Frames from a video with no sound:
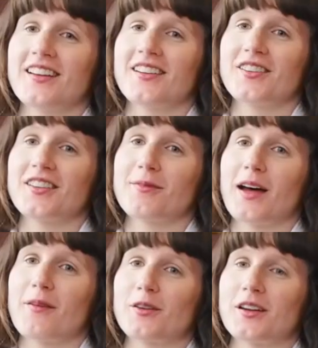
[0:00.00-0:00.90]
I got that
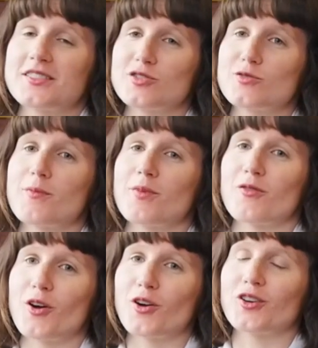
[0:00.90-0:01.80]
Bible and I still remember I
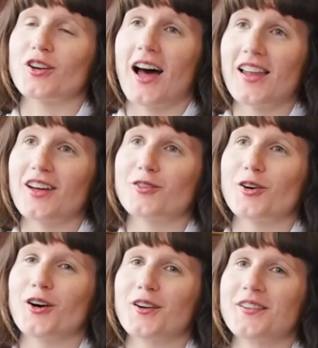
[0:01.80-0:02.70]
wrote on it, I love
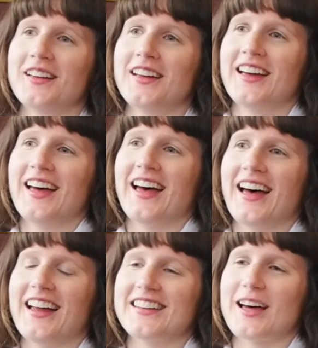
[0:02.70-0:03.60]
God.
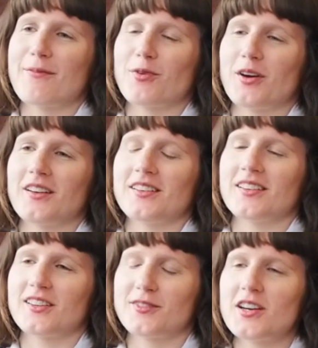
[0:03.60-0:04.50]
And at that point,
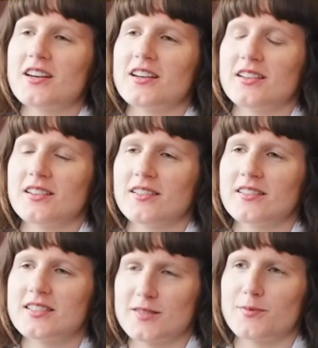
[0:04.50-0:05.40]
I was very
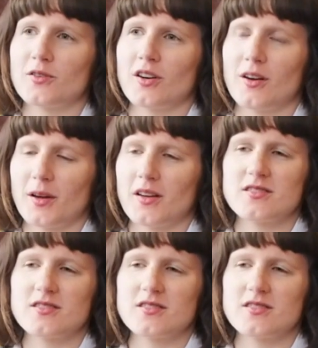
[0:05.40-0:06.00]
disciplined growing up. I was